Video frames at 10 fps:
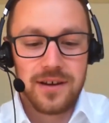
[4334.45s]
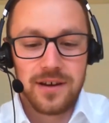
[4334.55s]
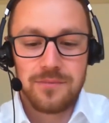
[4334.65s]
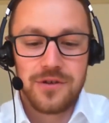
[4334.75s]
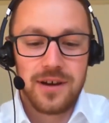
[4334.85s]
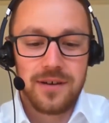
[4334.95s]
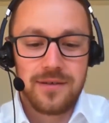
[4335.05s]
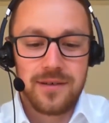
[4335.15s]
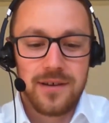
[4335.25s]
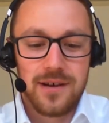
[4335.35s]
and I'm
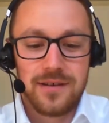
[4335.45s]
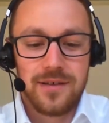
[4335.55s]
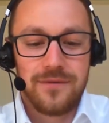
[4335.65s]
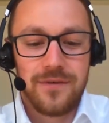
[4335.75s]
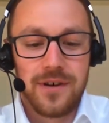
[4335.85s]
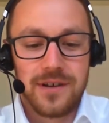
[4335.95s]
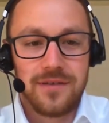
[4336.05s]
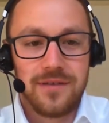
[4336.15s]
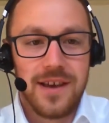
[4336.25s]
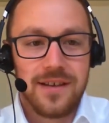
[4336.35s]
just going to
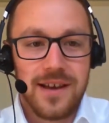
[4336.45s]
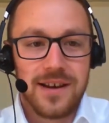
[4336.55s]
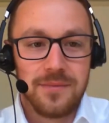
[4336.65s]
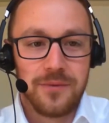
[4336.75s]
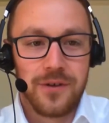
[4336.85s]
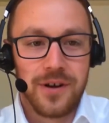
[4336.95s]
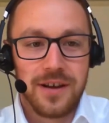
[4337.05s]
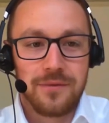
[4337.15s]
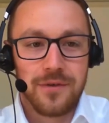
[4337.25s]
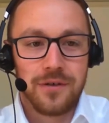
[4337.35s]
find the exact number
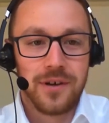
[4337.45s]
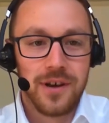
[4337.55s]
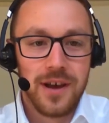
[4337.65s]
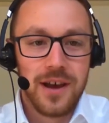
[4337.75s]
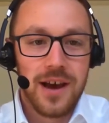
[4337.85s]
before I get it wrong.